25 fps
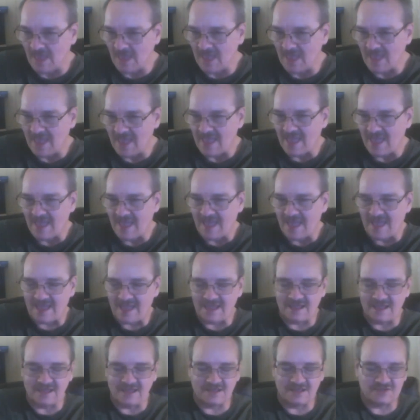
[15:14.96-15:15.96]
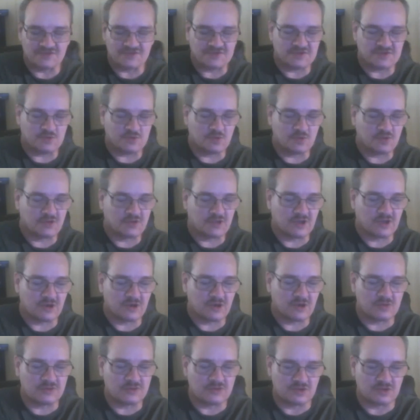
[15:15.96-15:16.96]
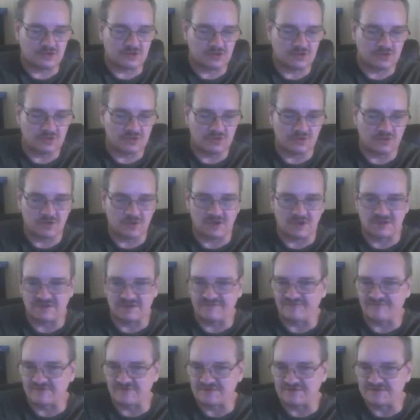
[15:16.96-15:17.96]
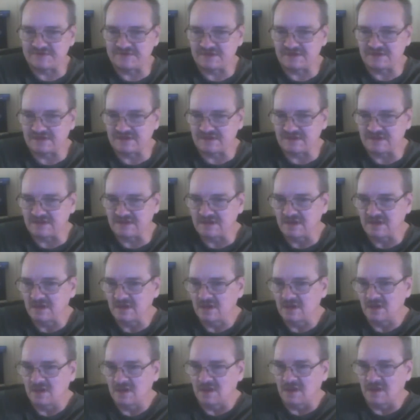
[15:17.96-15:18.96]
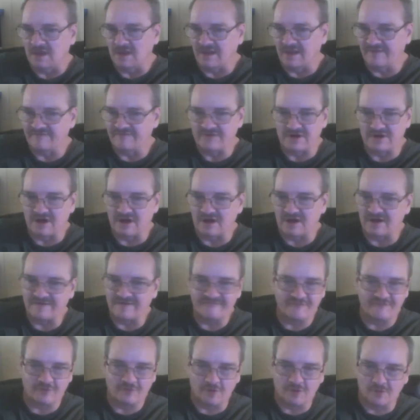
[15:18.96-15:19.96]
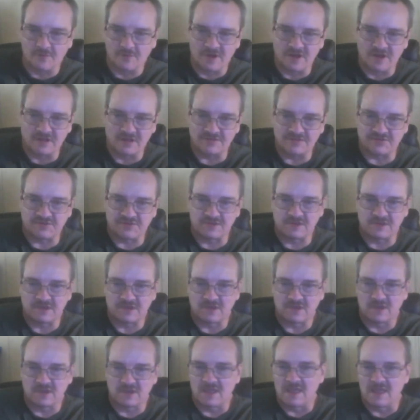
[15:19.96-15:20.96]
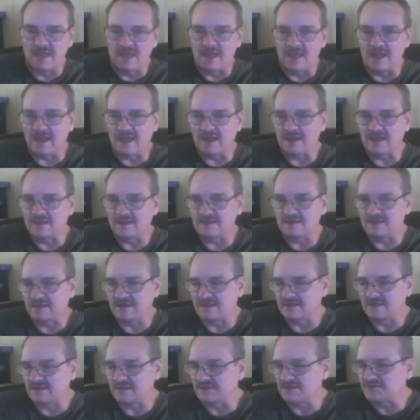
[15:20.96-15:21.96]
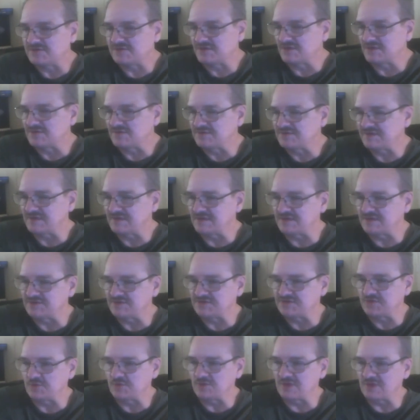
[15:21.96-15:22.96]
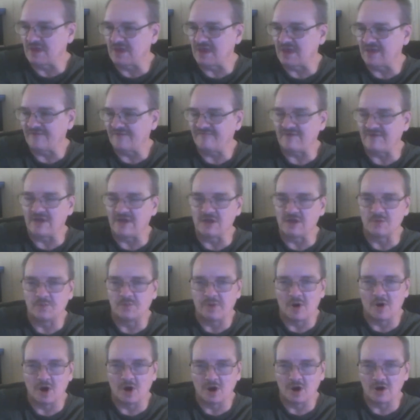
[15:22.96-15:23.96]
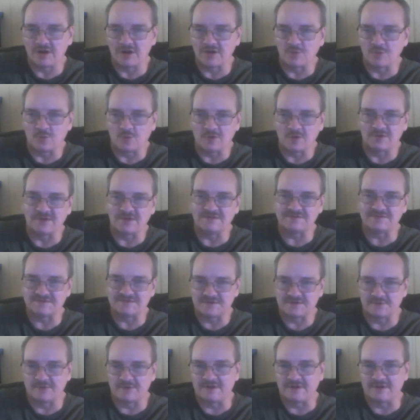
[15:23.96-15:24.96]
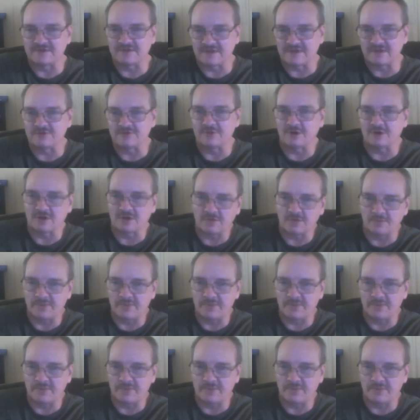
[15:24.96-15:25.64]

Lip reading: And she would go to a different city every night for a month. And in each of those cities, she would have a party where they'd sit around and get drunk and